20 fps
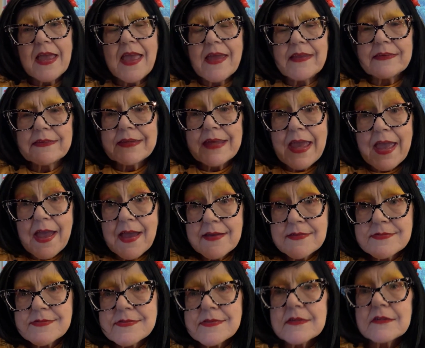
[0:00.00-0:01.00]
and
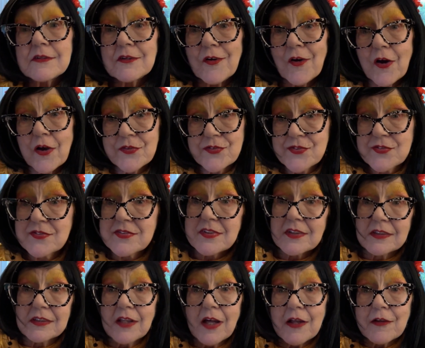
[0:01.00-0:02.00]
gas costs
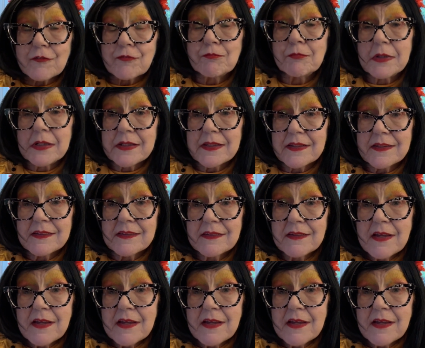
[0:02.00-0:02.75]
a lot of money.